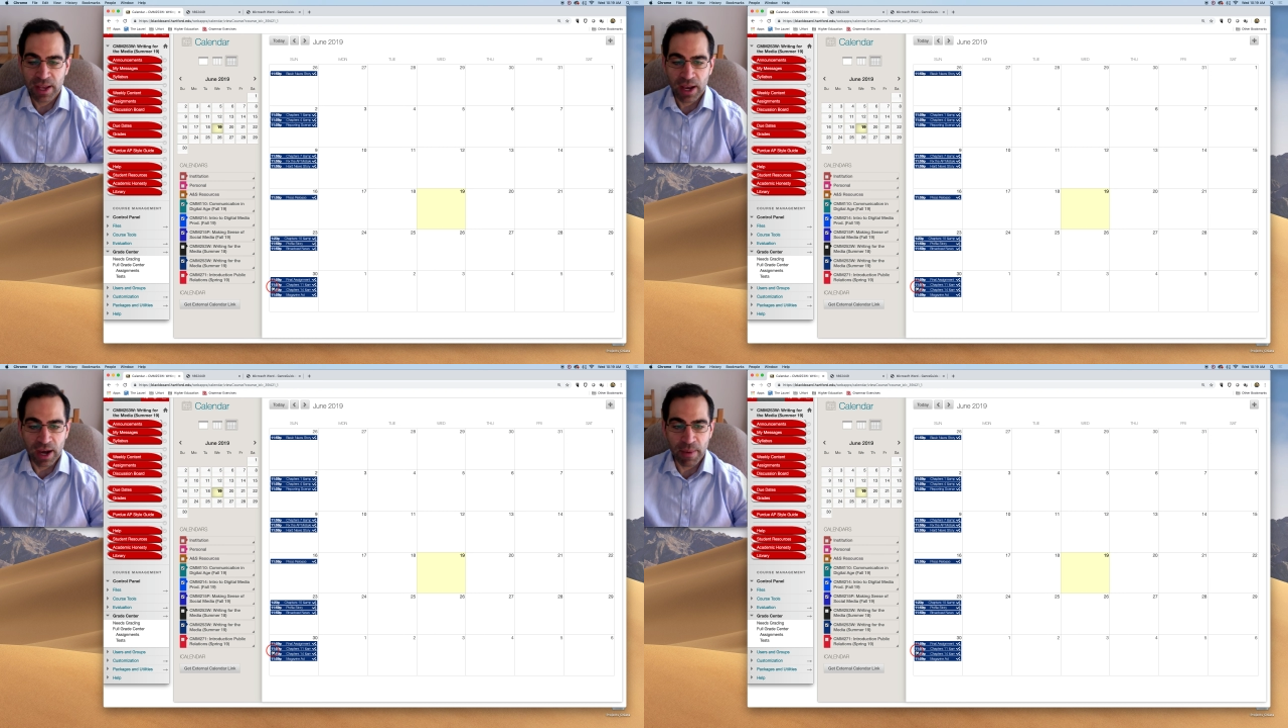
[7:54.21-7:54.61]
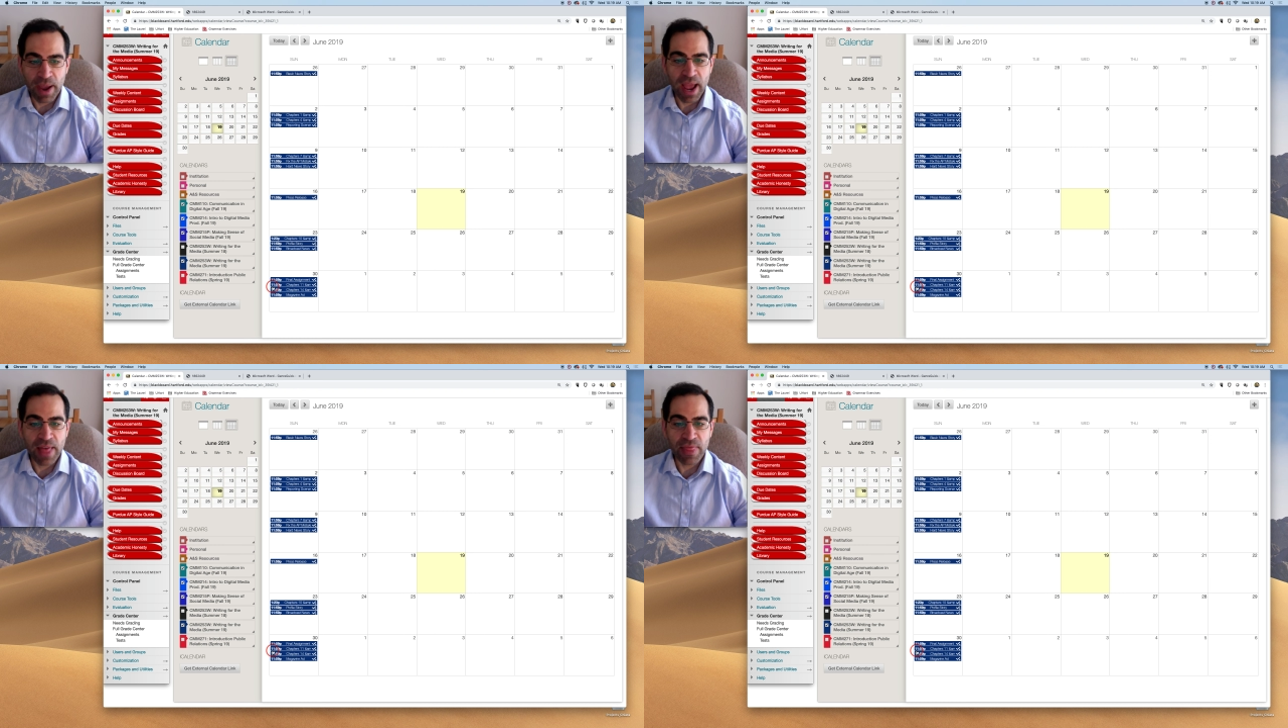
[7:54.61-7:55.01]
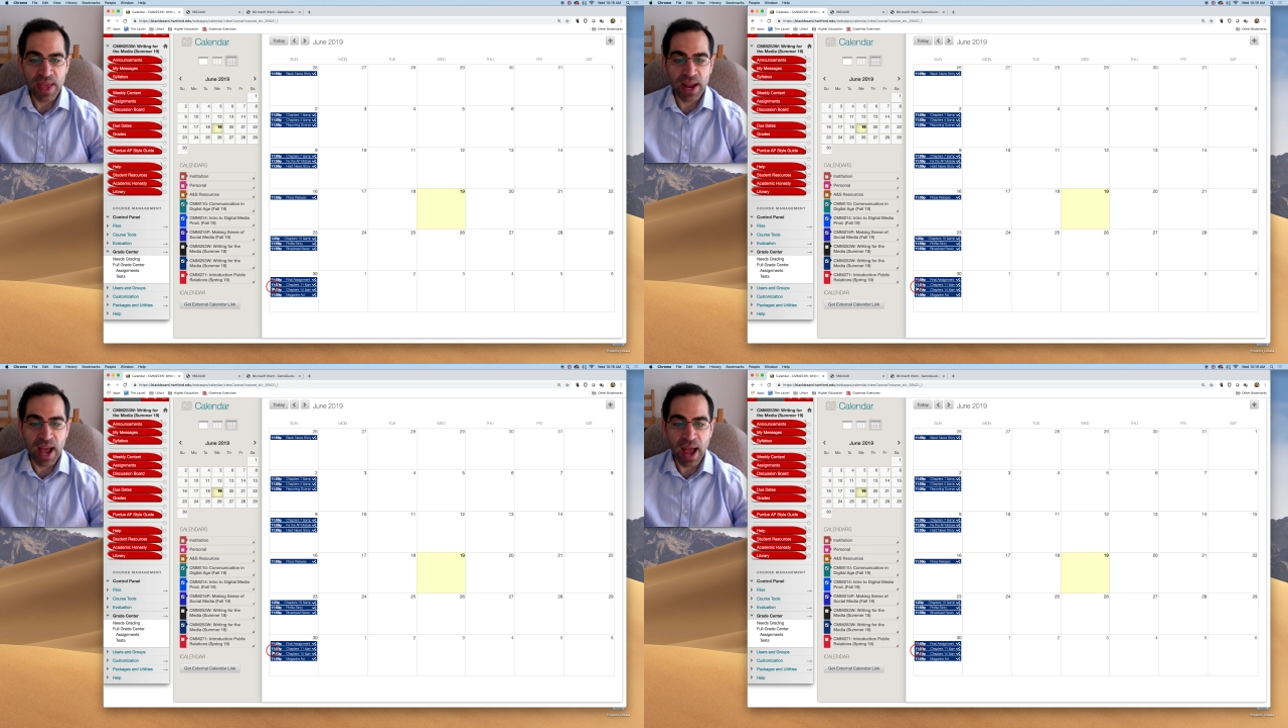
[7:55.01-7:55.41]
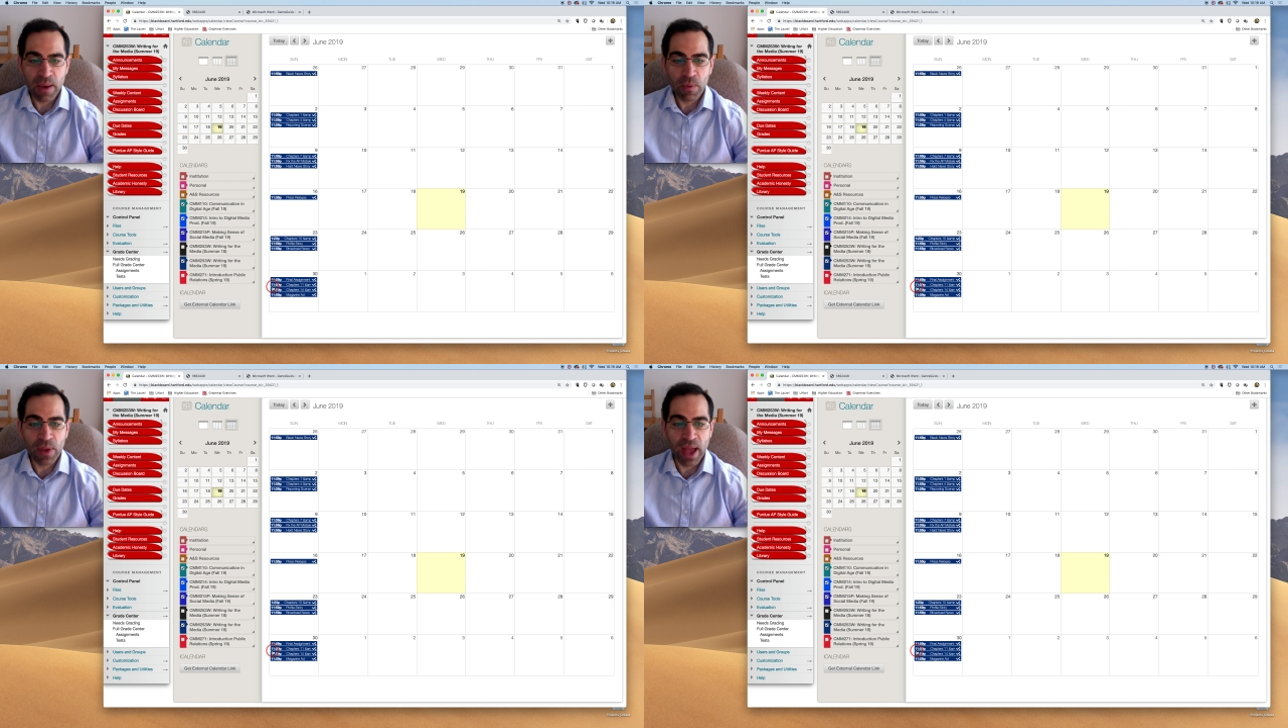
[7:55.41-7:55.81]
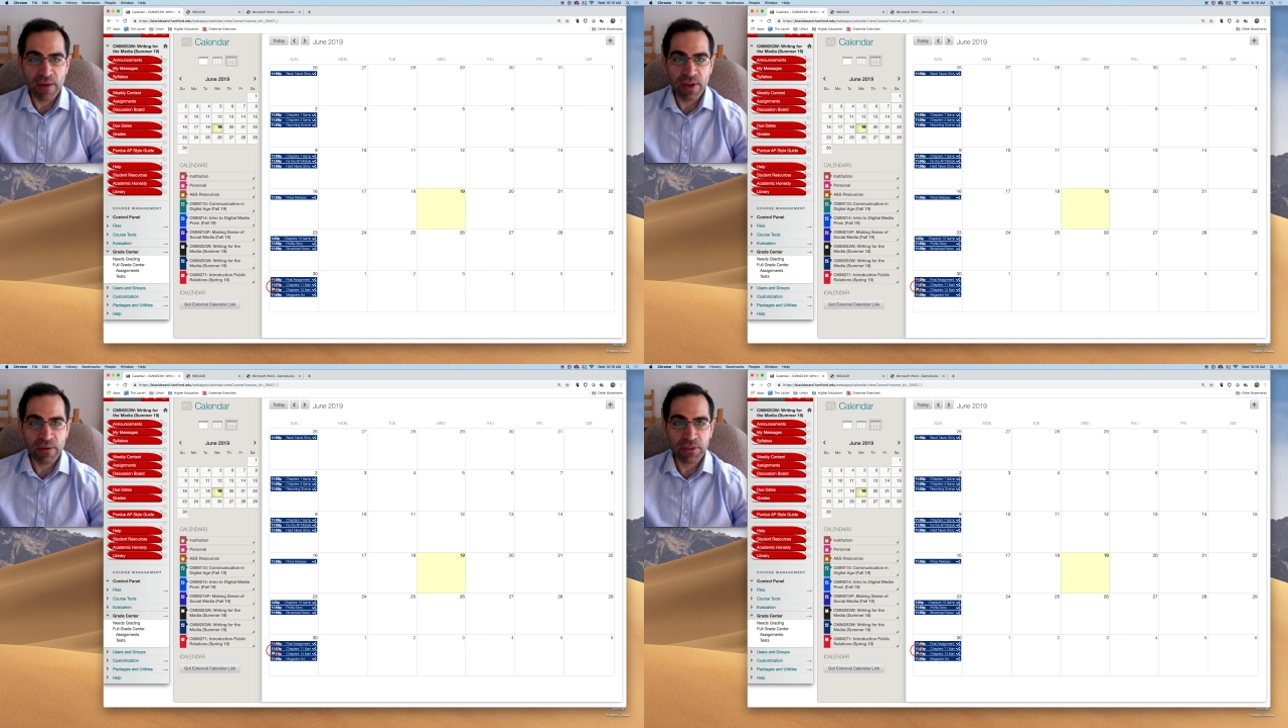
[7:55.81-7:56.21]
And then I will
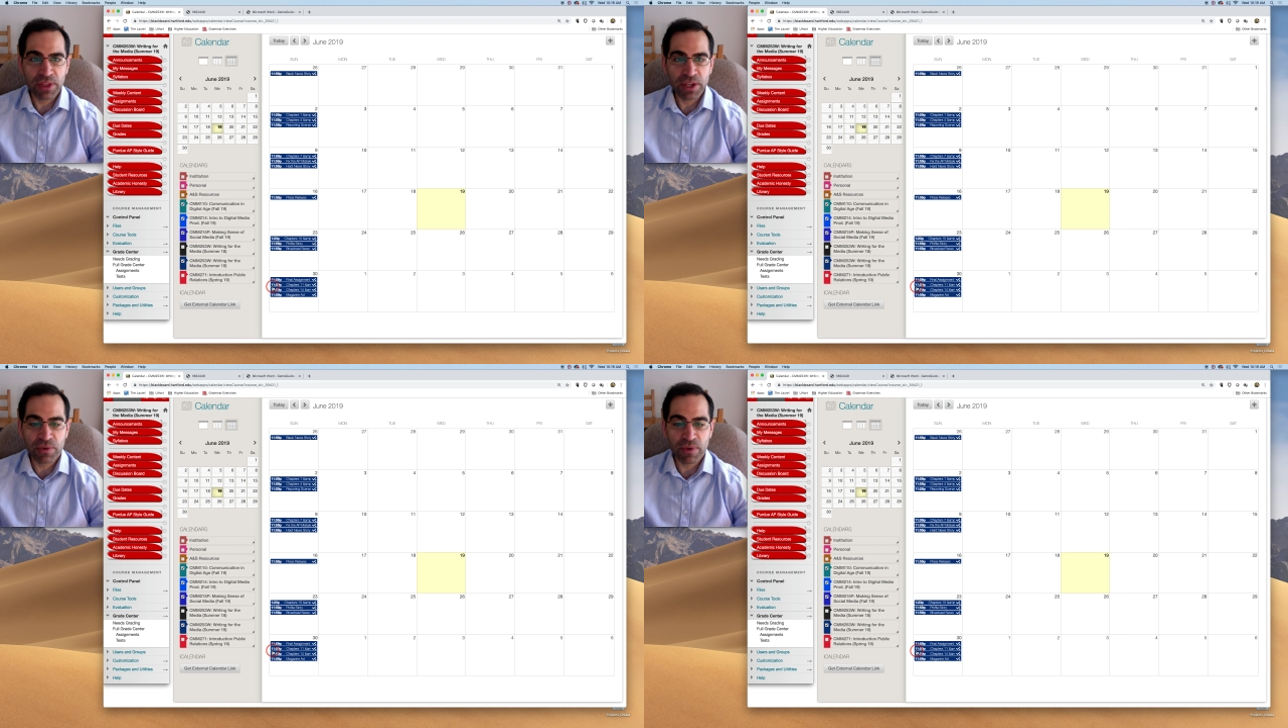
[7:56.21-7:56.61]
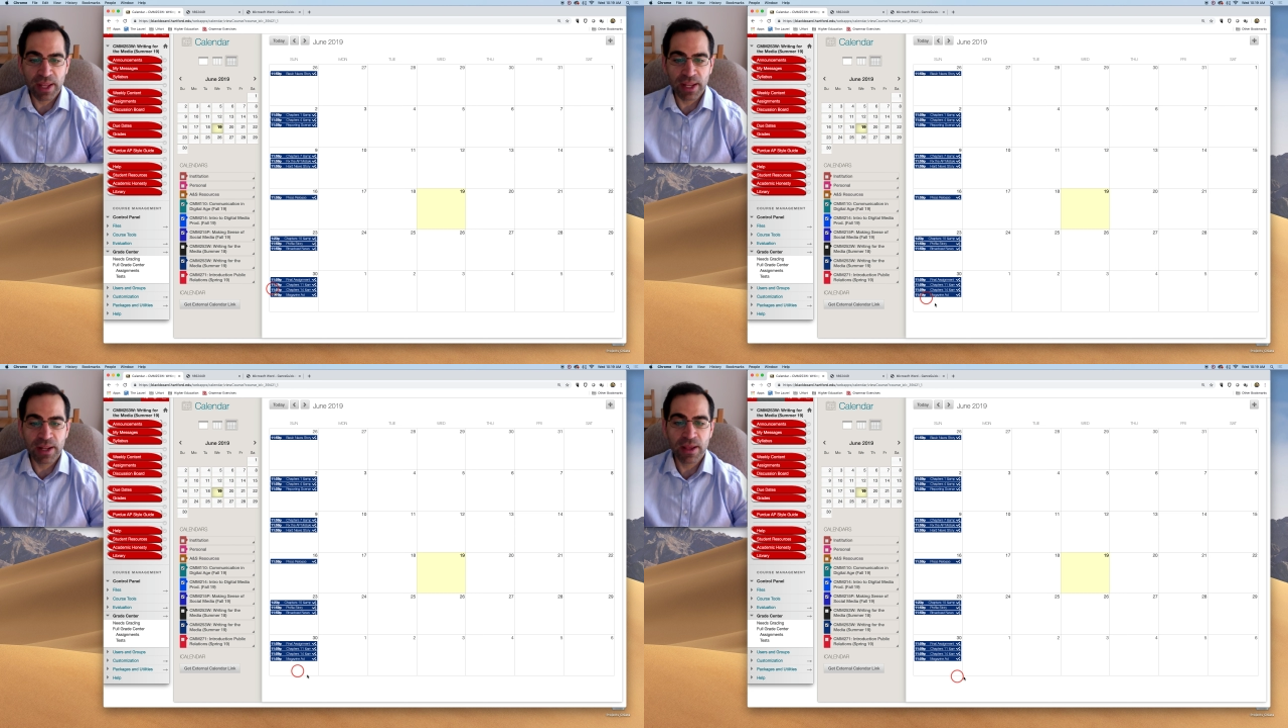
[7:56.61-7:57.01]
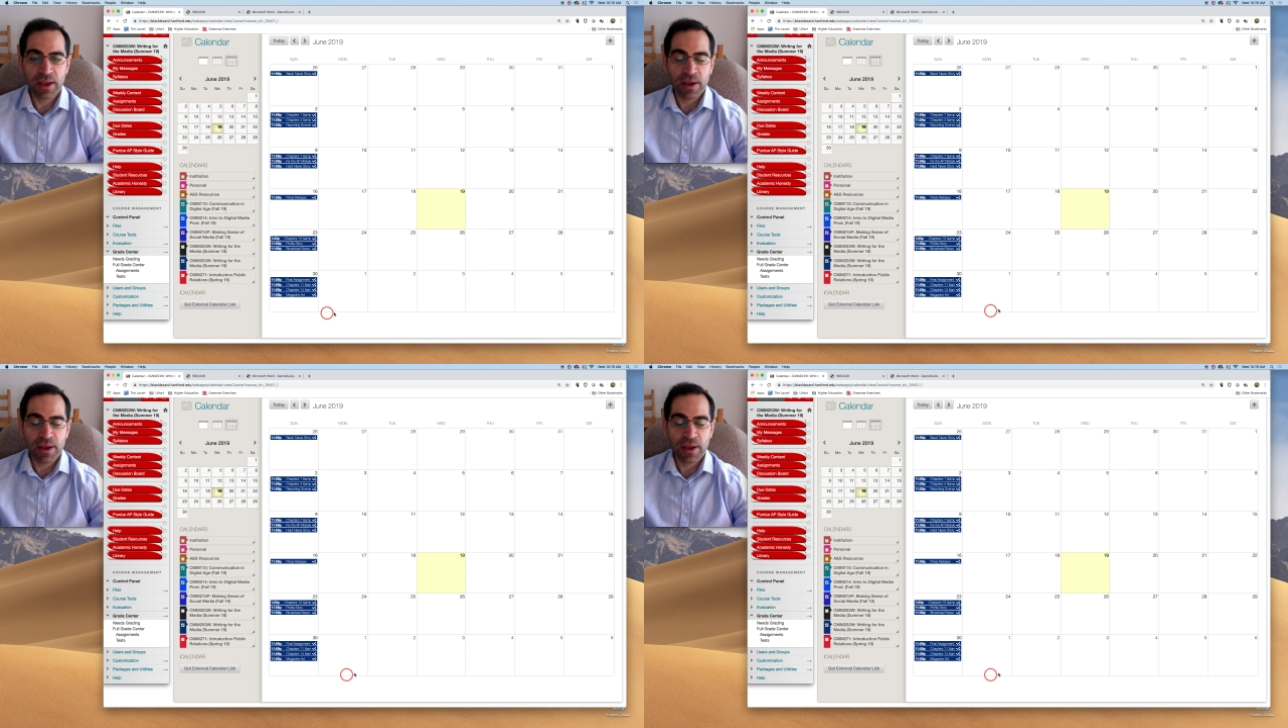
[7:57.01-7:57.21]
have everything graded